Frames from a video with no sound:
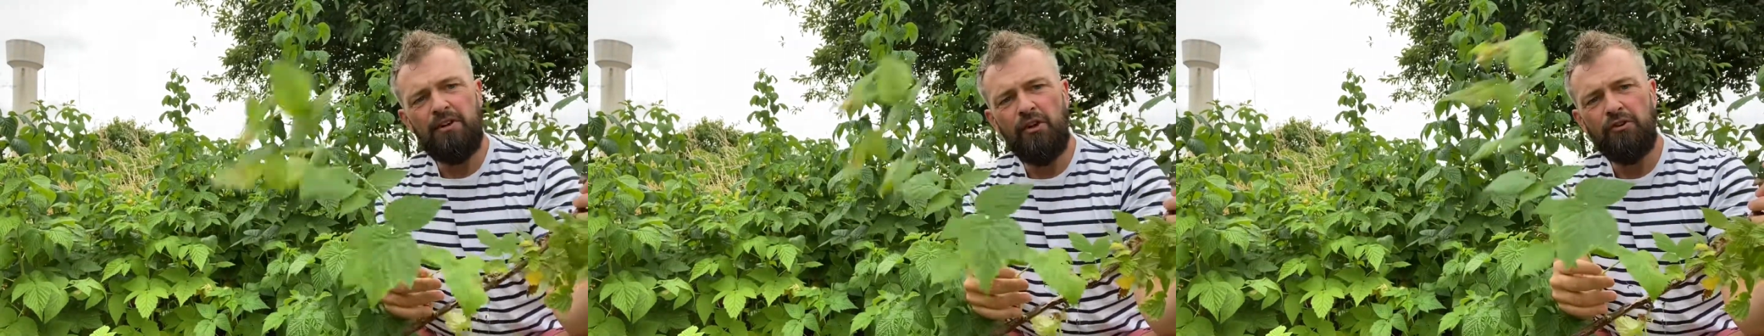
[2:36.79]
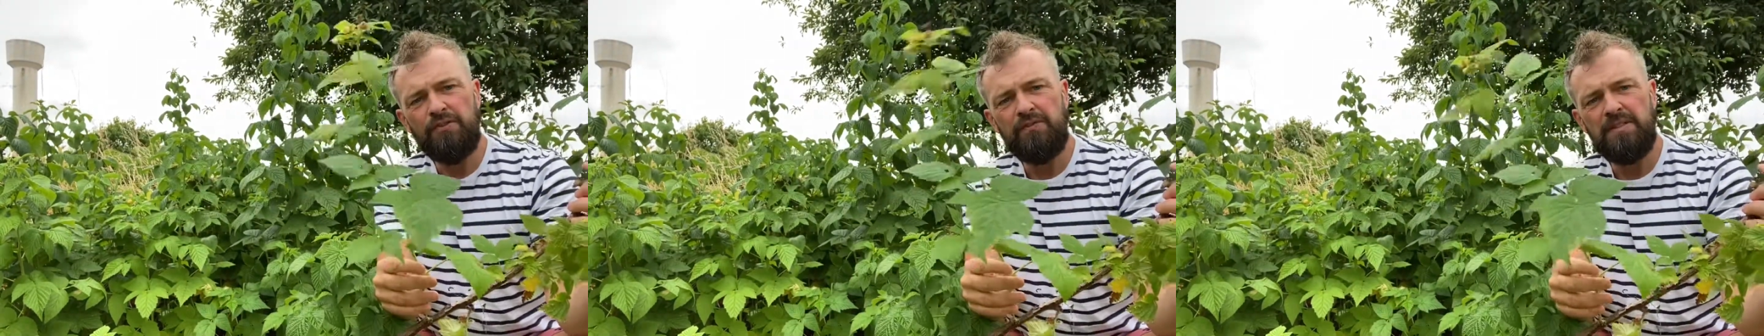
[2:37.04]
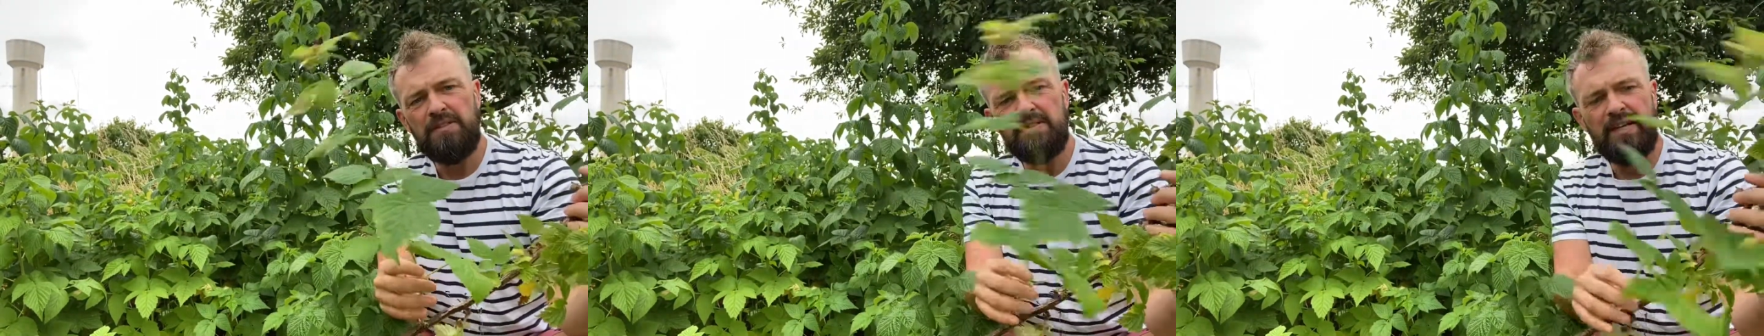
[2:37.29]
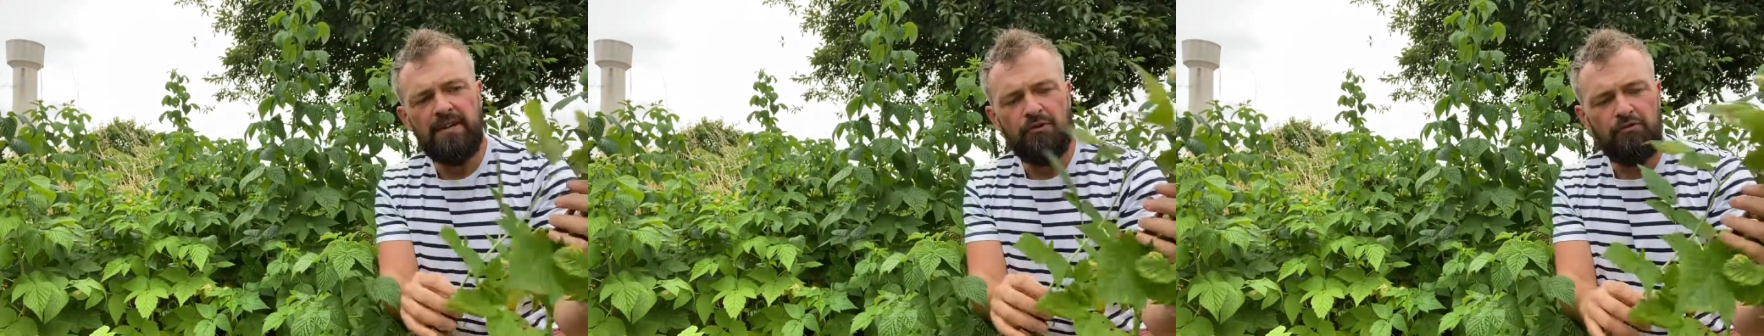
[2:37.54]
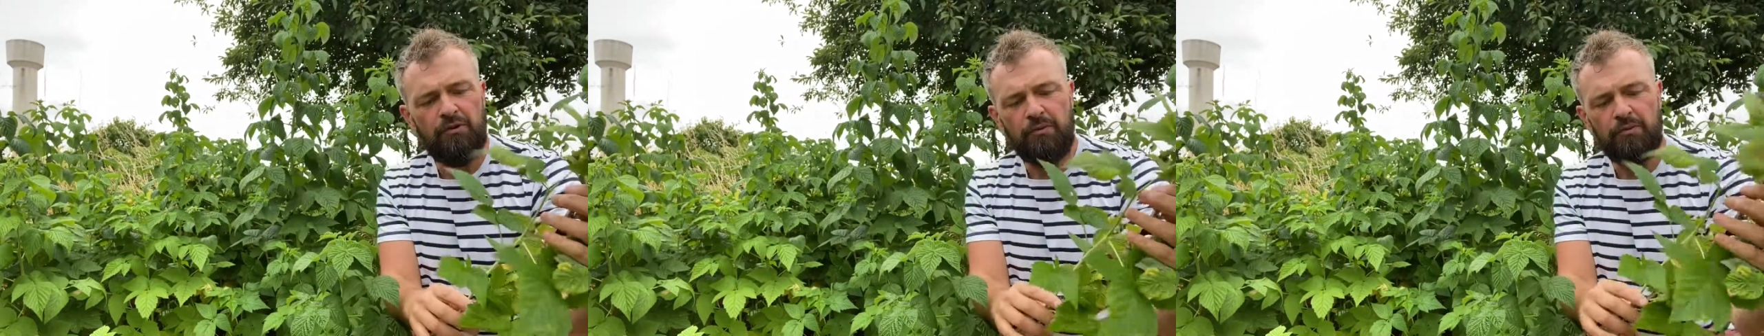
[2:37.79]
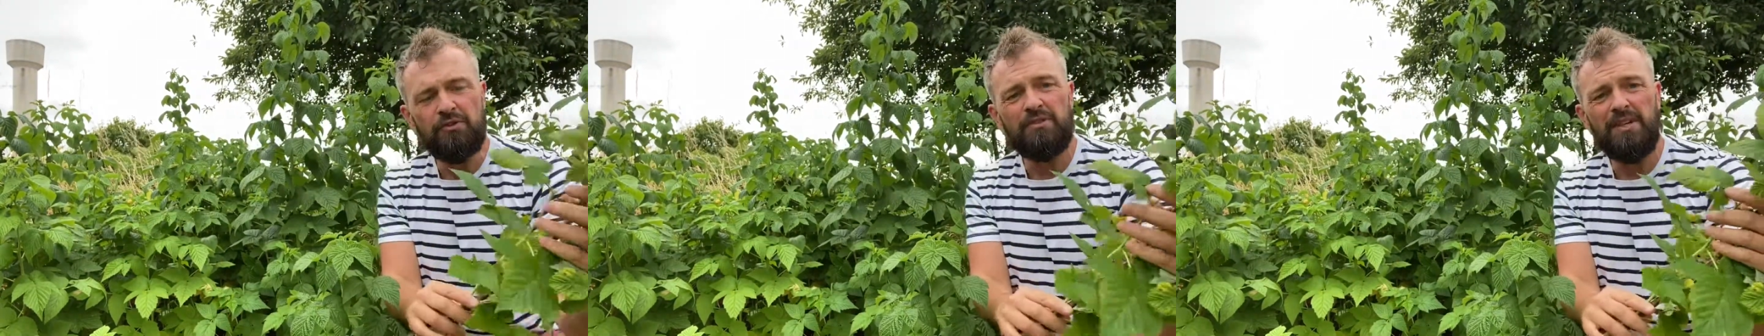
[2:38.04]
lot of this side
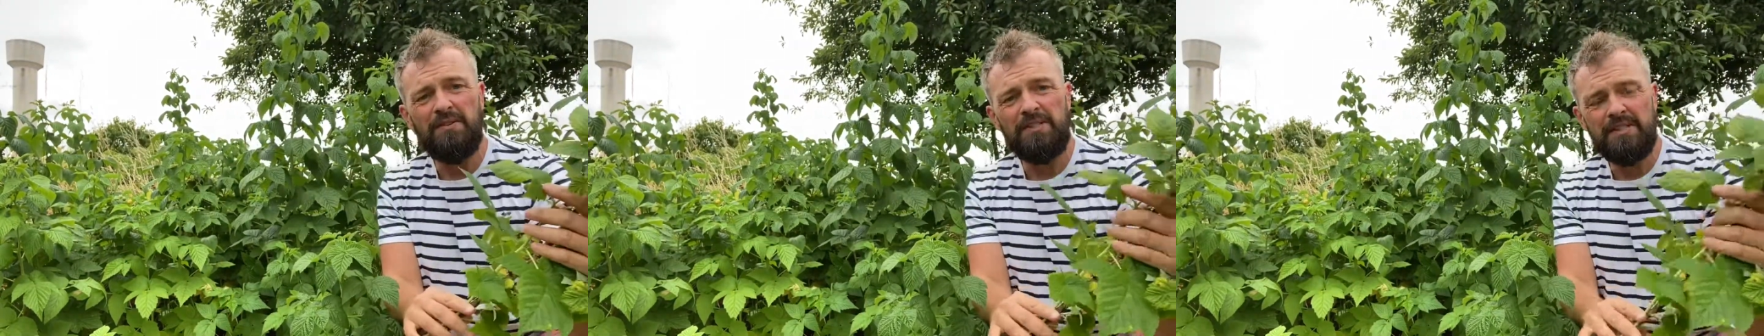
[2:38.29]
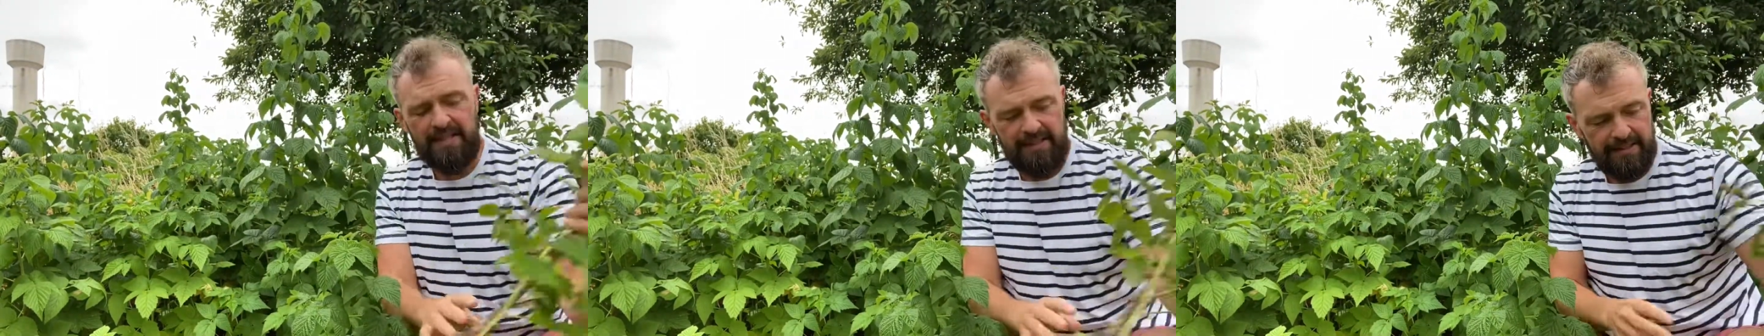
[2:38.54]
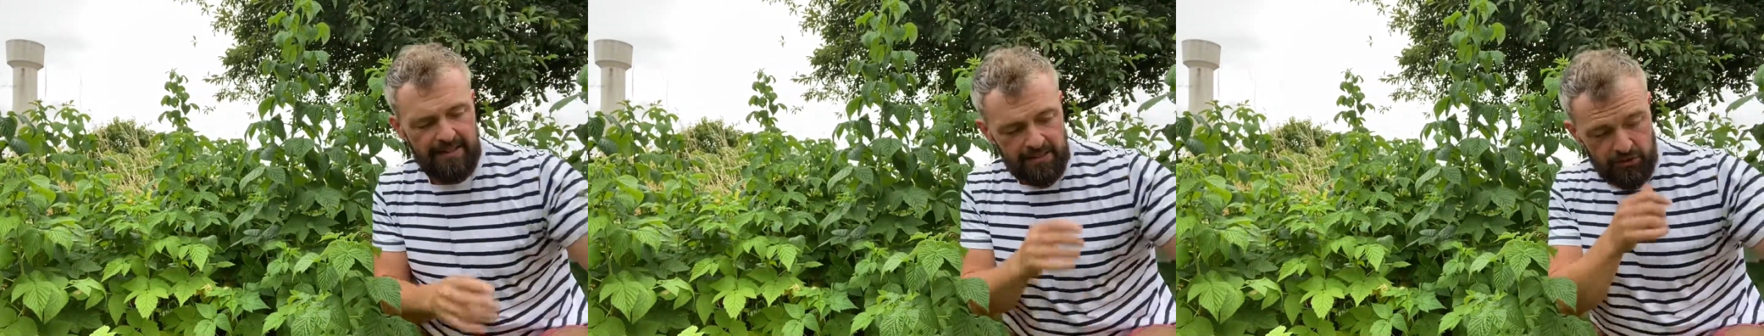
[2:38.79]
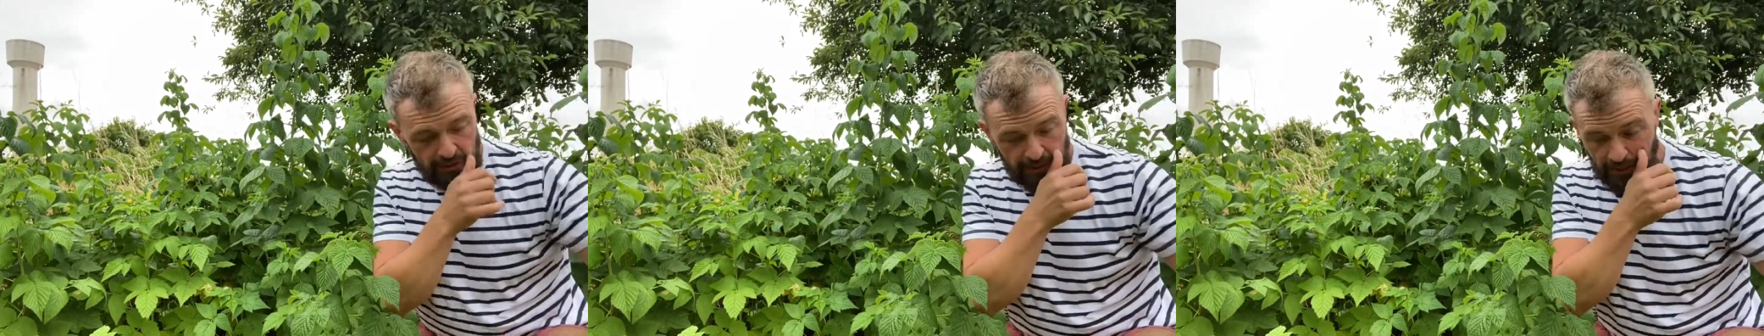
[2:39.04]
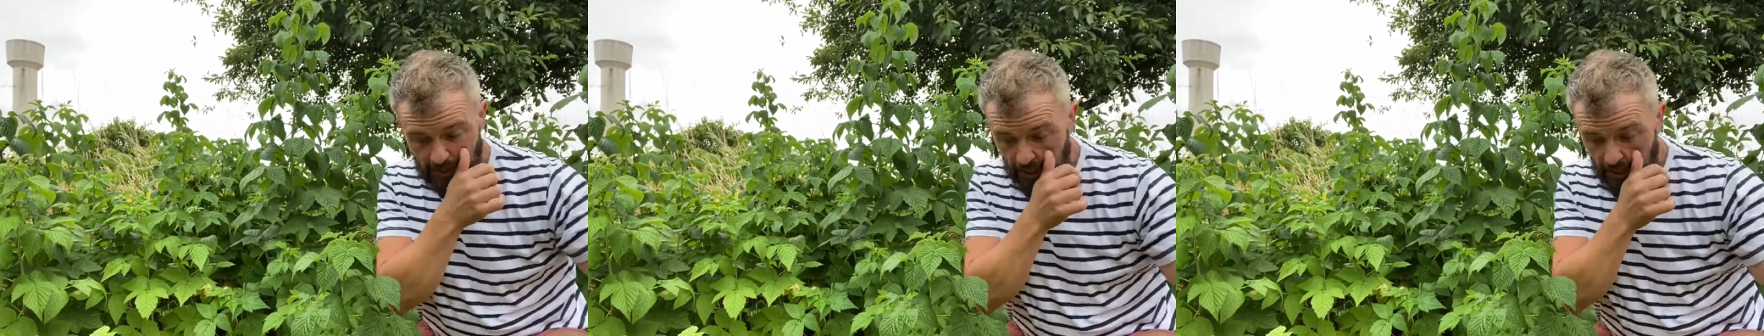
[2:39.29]
growth, which is going to take the energy.